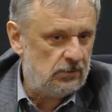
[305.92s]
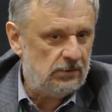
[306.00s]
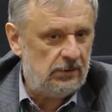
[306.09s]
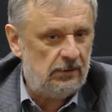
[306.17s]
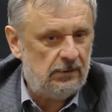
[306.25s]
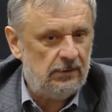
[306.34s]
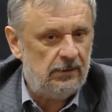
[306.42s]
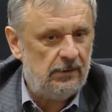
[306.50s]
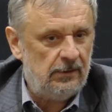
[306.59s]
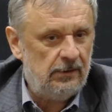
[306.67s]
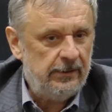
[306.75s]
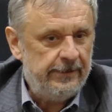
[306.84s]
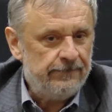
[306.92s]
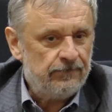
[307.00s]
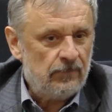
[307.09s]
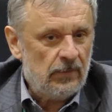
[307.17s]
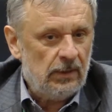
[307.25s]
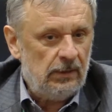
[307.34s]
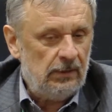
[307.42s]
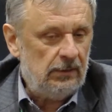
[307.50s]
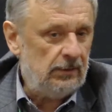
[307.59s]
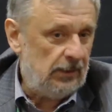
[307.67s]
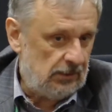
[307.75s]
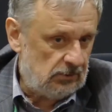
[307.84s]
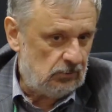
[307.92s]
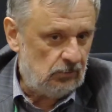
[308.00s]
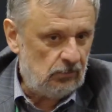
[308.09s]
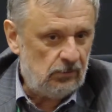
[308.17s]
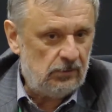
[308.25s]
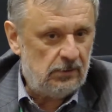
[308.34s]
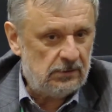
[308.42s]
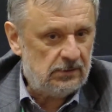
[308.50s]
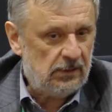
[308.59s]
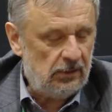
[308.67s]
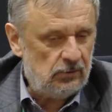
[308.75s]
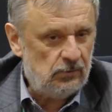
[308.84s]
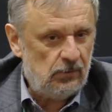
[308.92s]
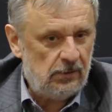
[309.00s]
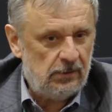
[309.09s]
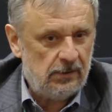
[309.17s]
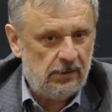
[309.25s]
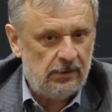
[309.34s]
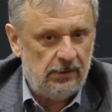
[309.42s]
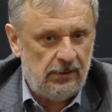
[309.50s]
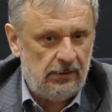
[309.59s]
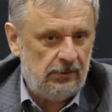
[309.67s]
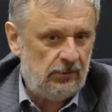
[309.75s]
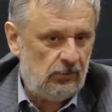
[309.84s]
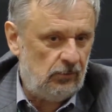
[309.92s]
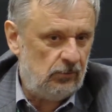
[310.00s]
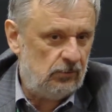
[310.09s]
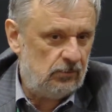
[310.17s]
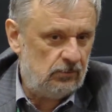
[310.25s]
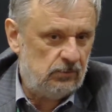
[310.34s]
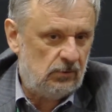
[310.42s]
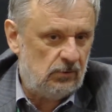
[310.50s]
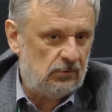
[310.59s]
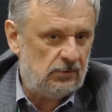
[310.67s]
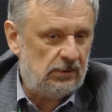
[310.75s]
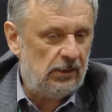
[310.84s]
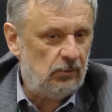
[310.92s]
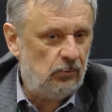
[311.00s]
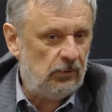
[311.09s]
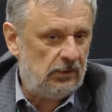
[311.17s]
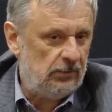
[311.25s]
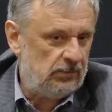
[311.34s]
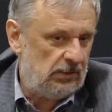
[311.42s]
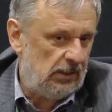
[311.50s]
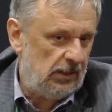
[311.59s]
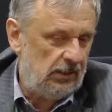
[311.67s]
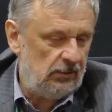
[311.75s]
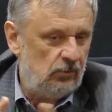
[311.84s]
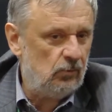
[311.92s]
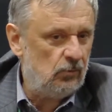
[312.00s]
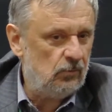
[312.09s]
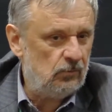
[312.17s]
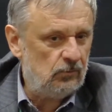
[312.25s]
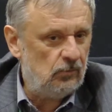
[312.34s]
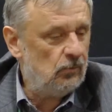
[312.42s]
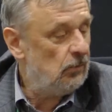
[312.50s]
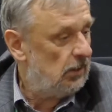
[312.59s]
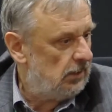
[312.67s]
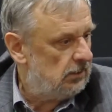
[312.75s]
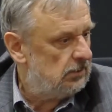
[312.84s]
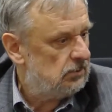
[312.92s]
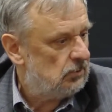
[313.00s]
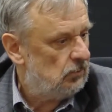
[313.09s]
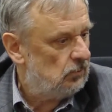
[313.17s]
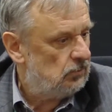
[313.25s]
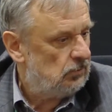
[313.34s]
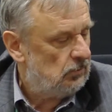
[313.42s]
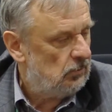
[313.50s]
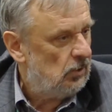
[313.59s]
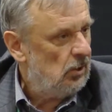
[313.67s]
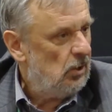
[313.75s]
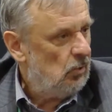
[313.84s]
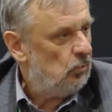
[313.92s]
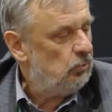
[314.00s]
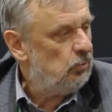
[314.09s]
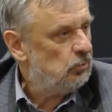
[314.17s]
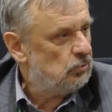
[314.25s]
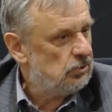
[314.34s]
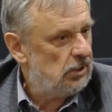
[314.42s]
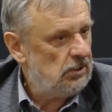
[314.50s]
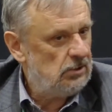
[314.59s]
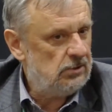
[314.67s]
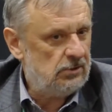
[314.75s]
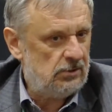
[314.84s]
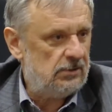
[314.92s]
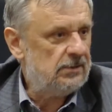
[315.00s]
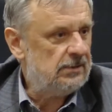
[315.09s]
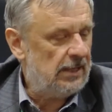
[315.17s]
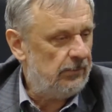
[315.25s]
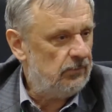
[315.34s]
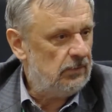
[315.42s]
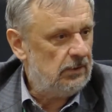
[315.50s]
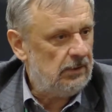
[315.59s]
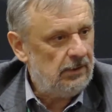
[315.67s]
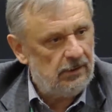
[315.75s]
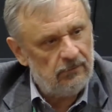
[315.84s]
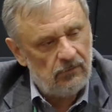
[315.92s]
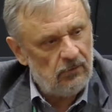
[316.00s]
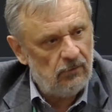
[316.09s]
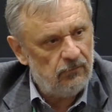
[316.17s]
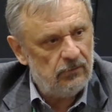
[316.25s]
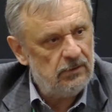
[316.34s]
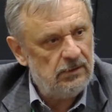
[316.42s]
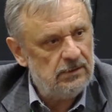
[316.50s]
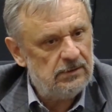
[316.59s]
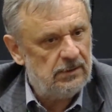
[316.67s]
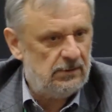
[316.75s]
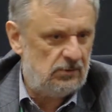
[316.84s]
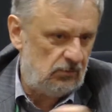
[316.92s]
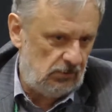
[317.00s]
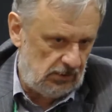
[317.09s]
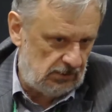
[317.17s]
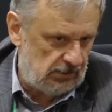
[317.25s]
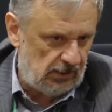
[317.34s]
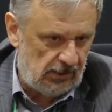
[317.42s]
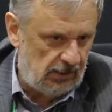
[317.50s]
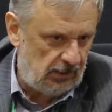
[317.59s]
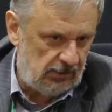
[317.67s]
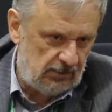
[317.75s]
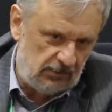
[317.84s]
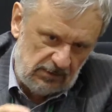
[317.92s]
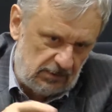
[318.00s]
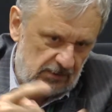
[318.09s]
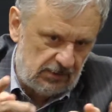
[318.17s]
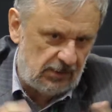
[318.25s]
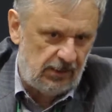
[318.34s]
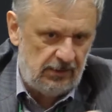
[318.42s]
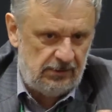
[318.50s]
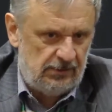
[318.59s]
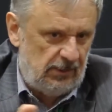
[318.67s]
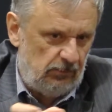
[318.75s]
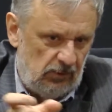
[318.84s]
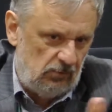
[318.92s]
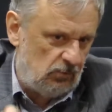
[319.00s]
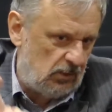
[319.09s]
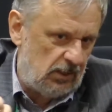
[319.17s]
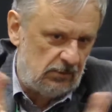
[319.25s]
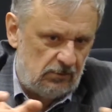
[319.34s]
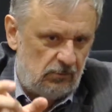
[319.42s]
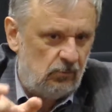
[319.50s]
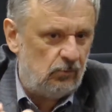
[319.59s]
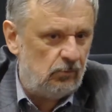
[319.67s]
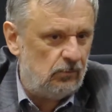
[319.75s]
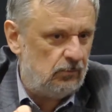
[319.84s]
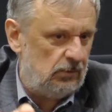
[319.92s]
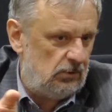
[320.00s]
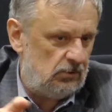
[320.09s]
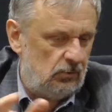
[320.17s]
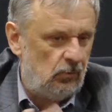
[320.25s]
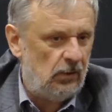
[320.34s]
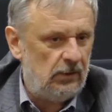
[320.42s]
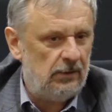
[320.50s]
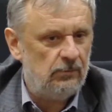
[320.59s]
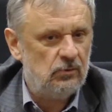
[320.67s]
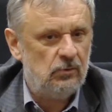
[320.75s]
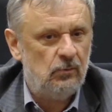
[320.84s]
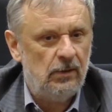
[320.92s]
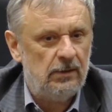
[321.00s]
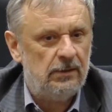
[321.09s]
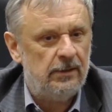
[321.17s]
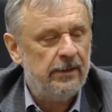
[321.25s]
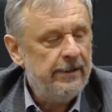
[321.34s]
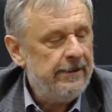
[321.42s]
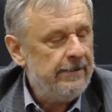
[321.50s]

sit next to the scheduler and you consult with him, saying, hey, do you like this solution? Would you change something? And very often he says, oh yes, I hate it. This is crazy. I mean, you can't do these two items together.